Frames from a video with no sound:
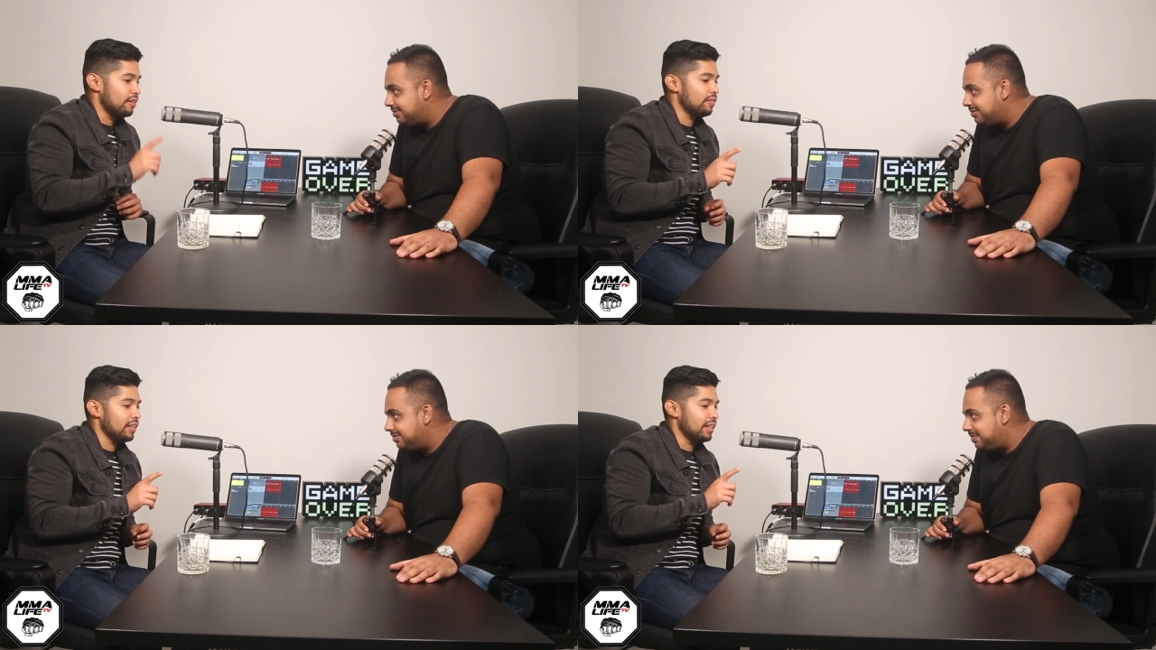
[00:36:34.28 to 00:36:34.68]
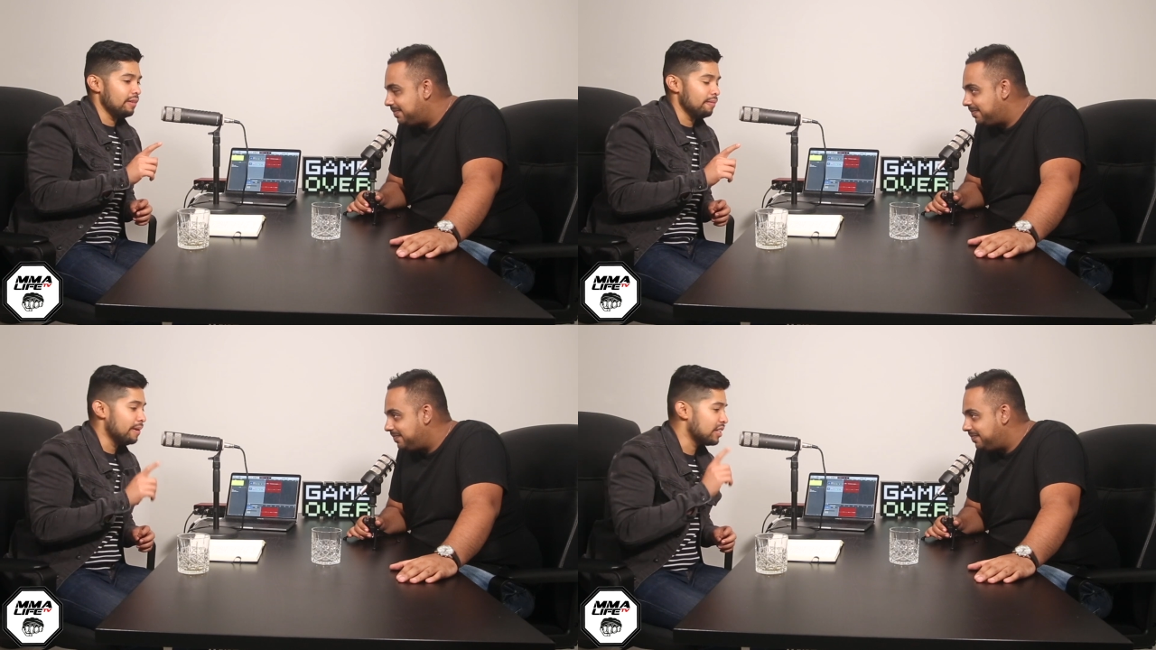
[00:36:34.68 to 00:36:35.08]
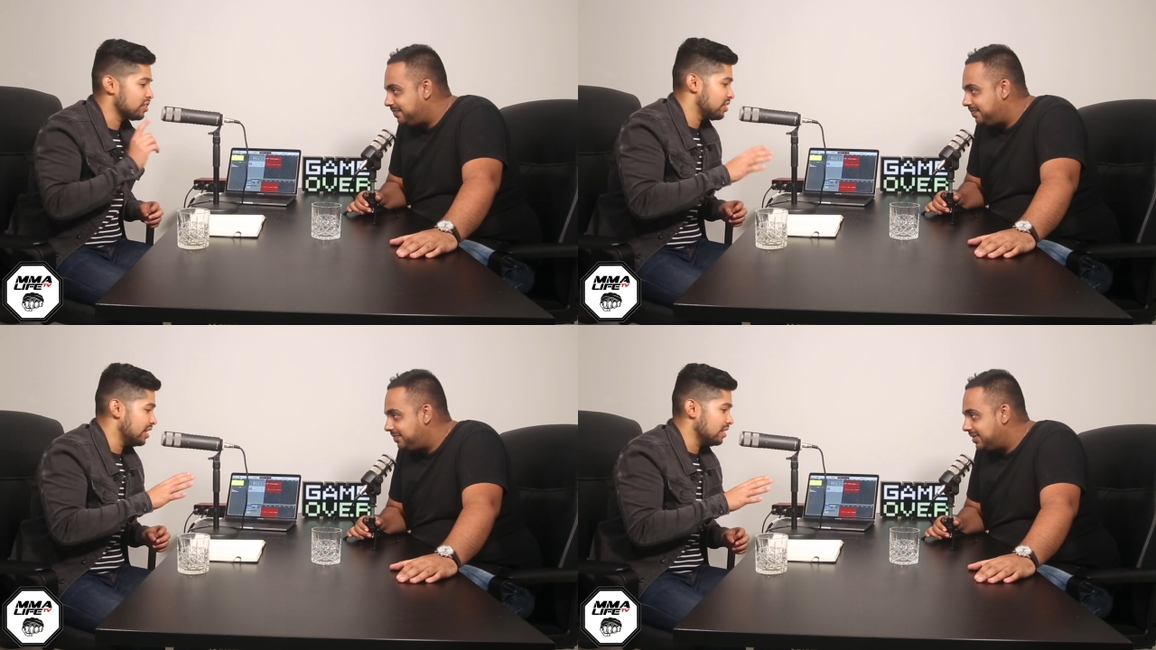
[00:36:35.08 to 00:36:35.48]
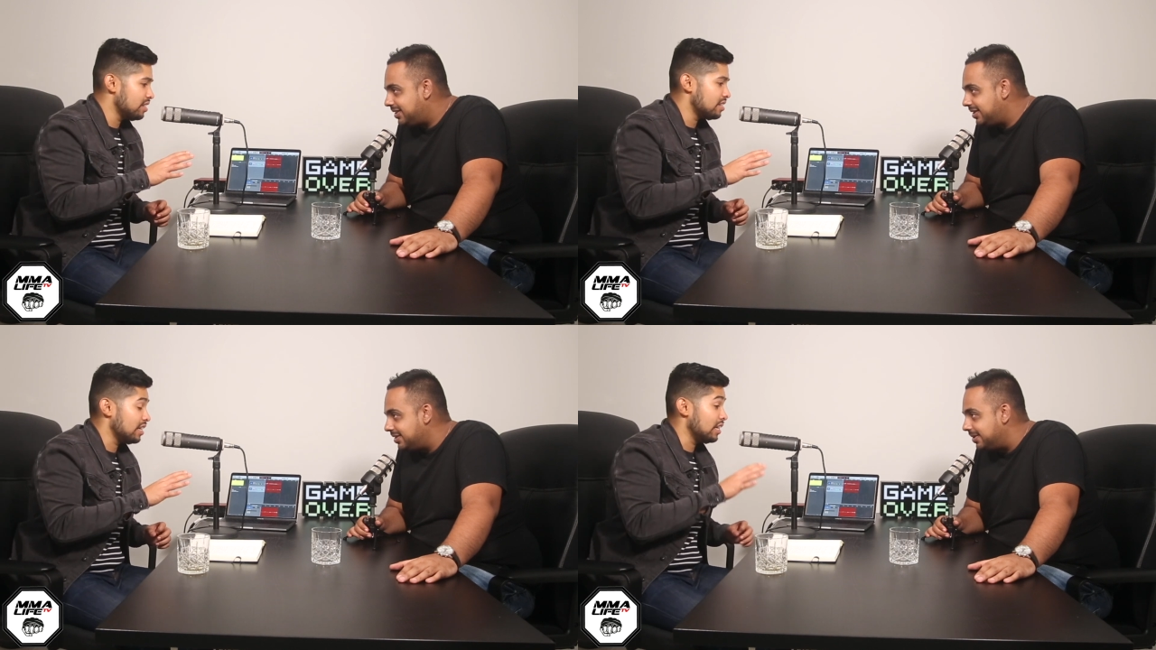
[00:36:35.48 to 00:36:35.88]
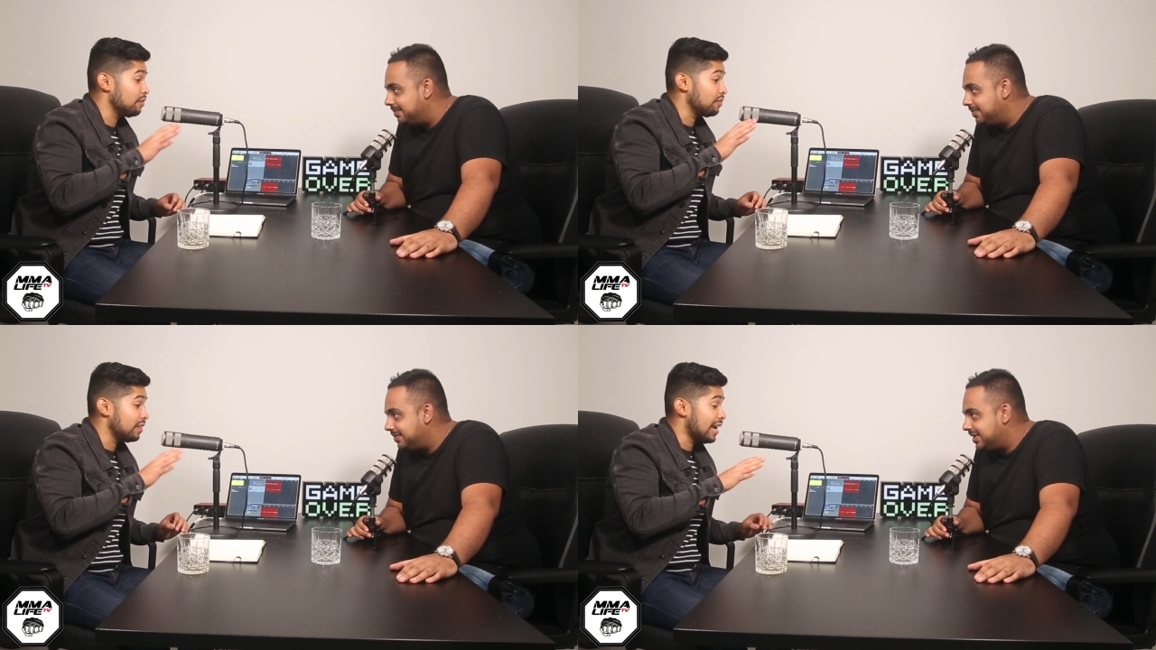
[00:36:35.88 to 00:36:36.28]
Speaker 1: definitely makes sense
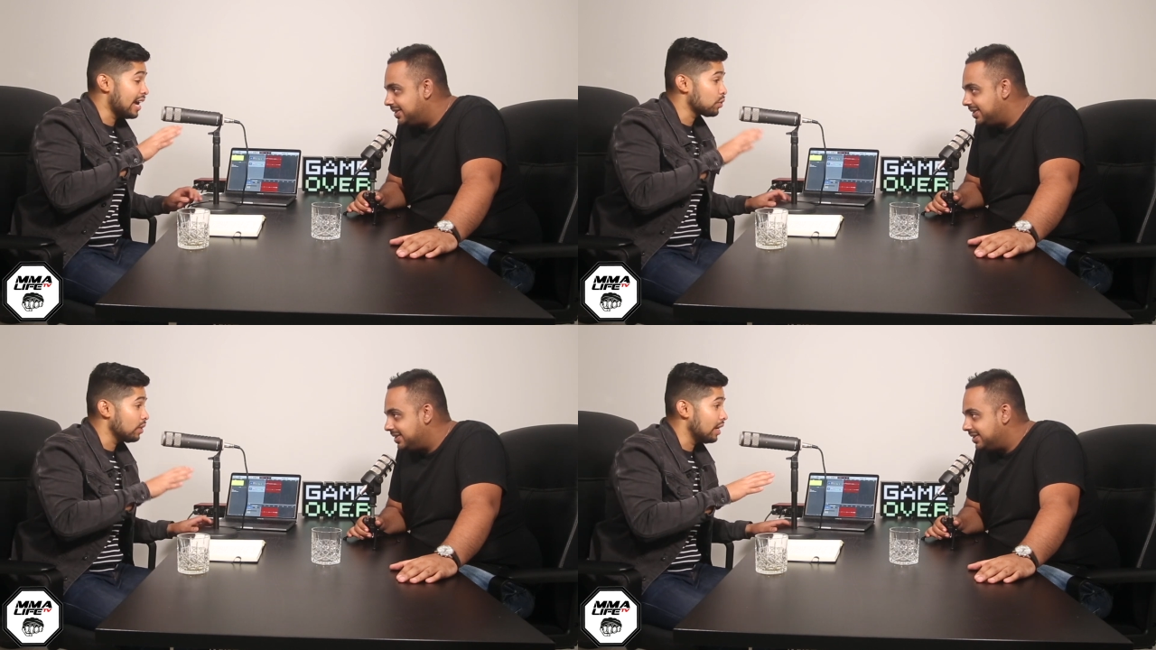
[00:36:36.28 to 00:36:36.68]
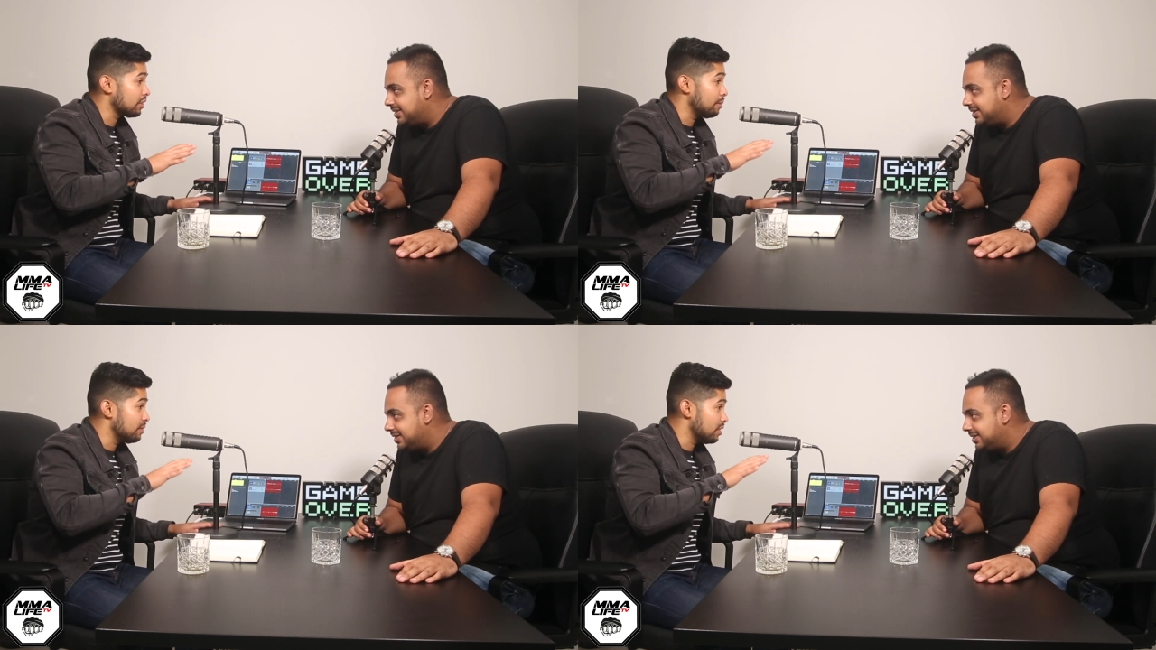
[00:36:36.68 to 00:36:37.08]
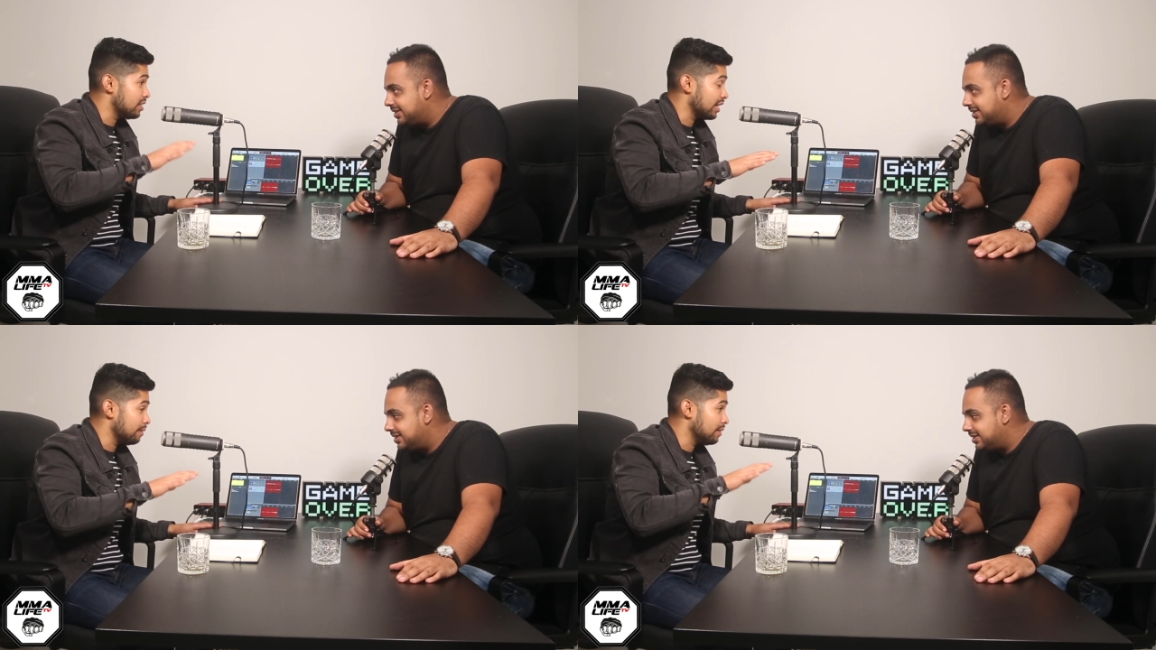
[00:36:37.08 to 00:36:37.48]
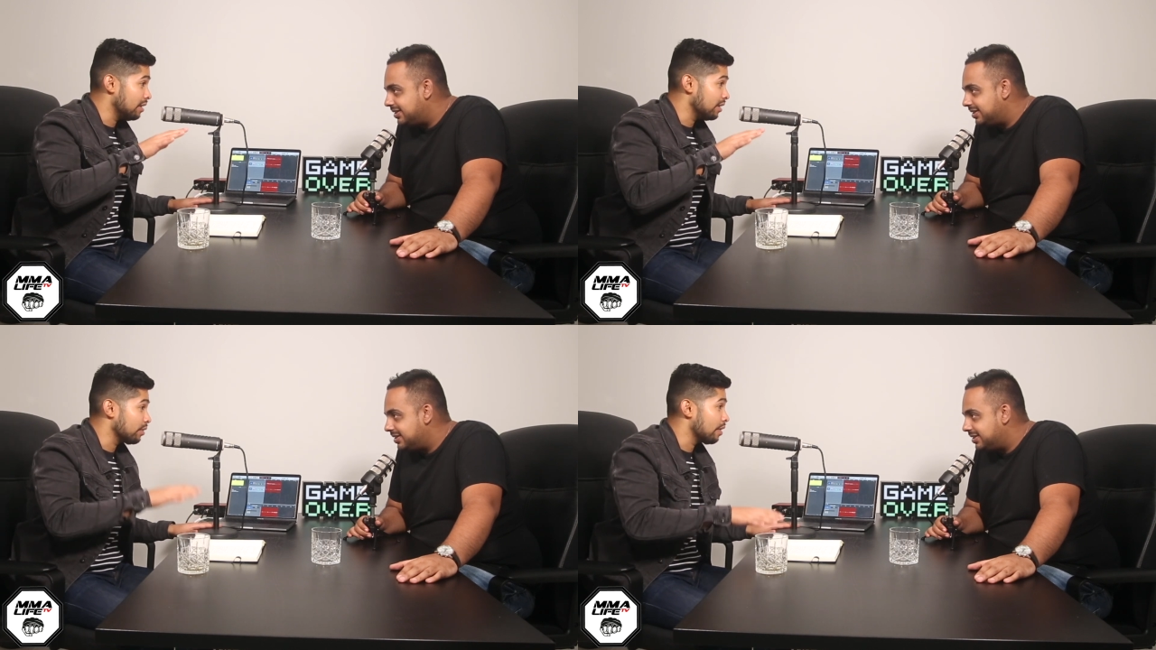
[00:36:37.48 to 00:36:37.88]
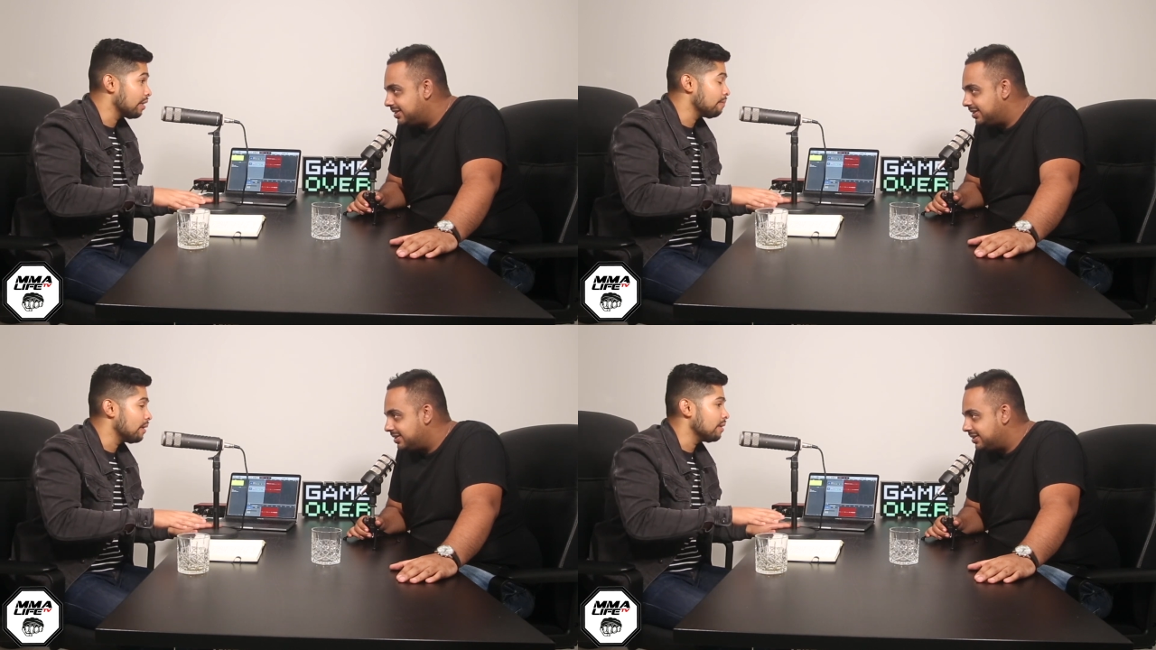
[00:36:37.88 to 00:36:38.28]
yeah. if the actual outcome is to take him down and
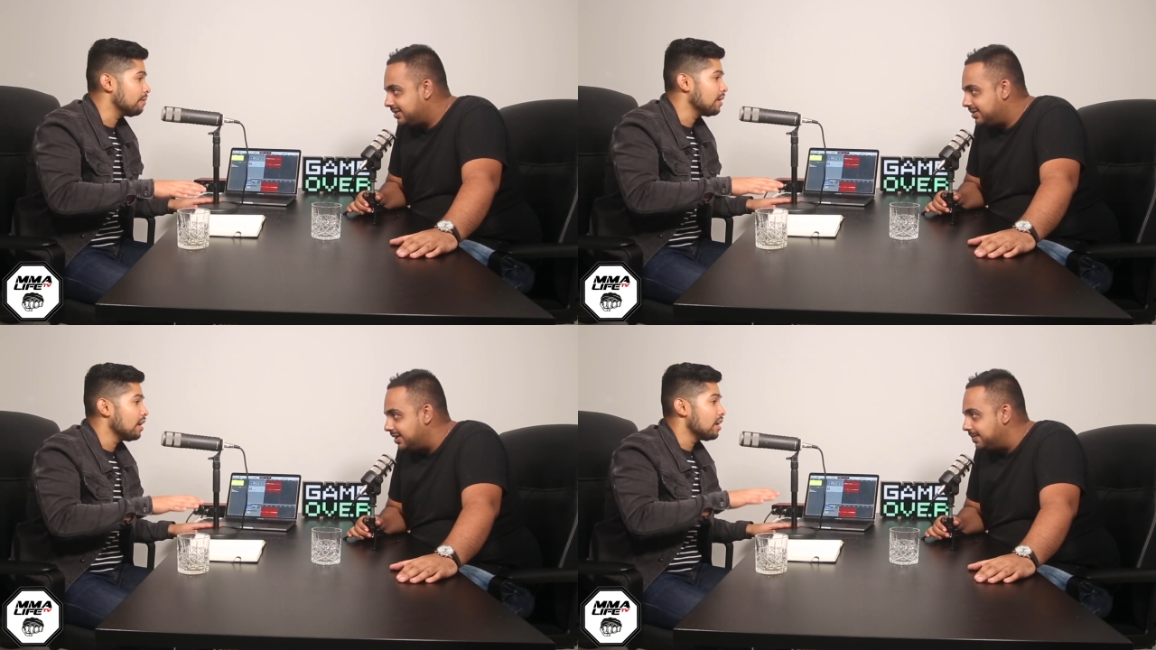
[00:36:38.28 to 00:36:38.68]
ground and pound him.